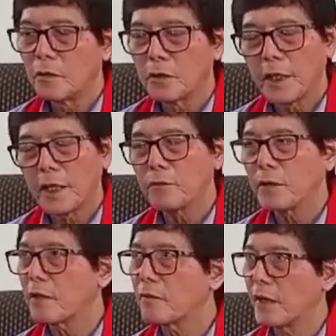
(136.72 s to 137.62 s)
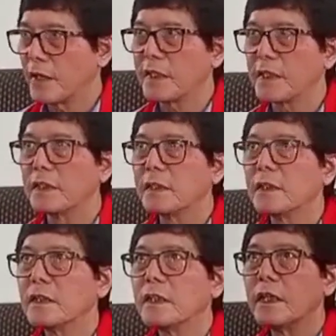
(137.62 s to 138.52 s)
For that we are fighting.
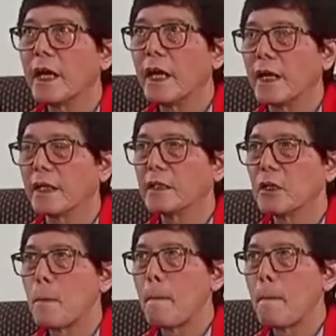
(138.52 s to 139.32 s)
And